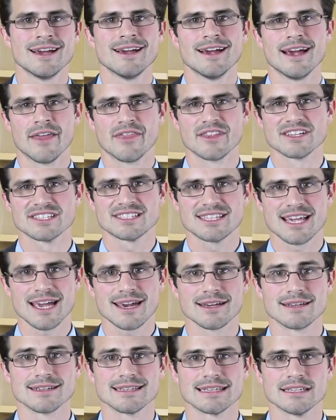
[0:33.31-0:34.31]
and the
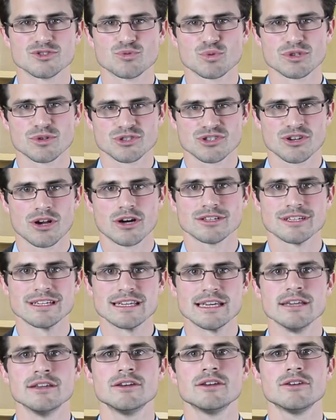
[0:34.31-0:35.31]
second is what's called an
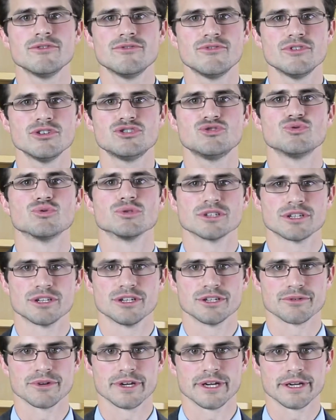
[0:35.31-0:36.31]
individual
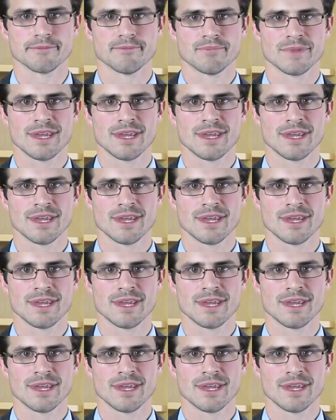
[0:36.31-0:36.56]
hearing.